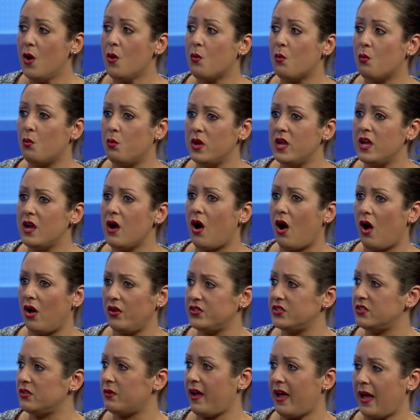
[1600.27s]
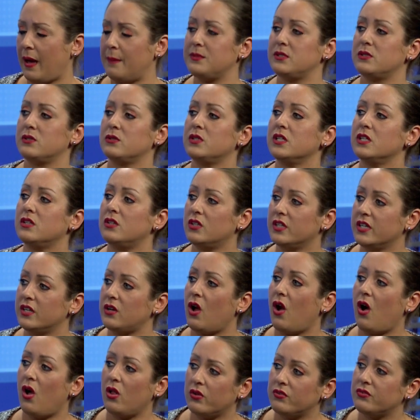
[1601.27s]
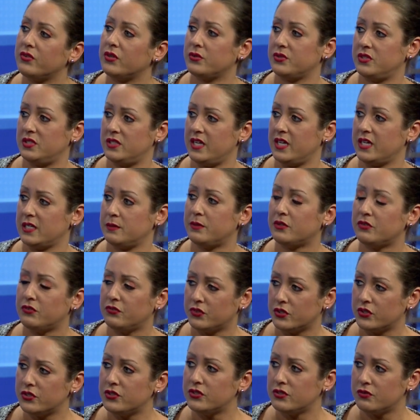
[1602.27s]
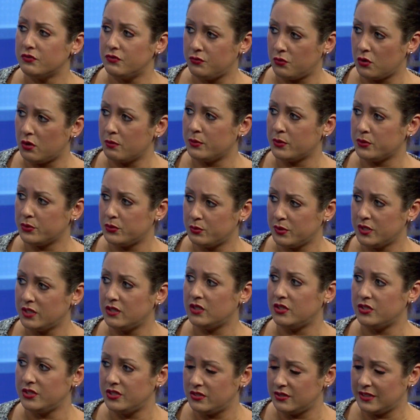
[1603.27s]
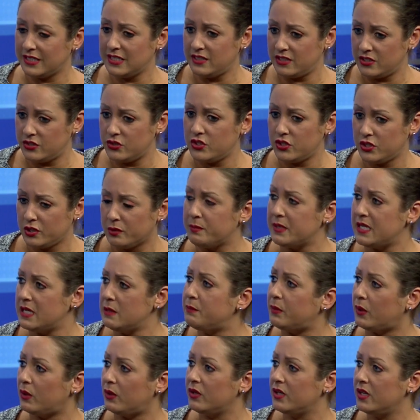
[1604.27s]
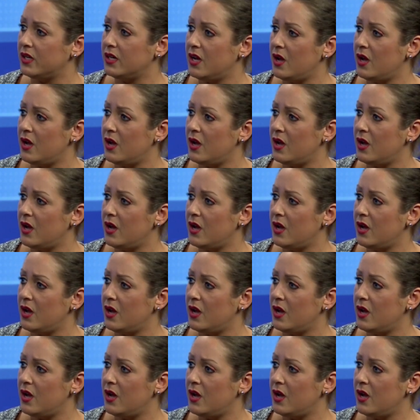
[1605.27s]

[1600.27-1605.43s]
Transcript: We also absolutely look at all of those things, but first and foremost, we lis- listen to your people.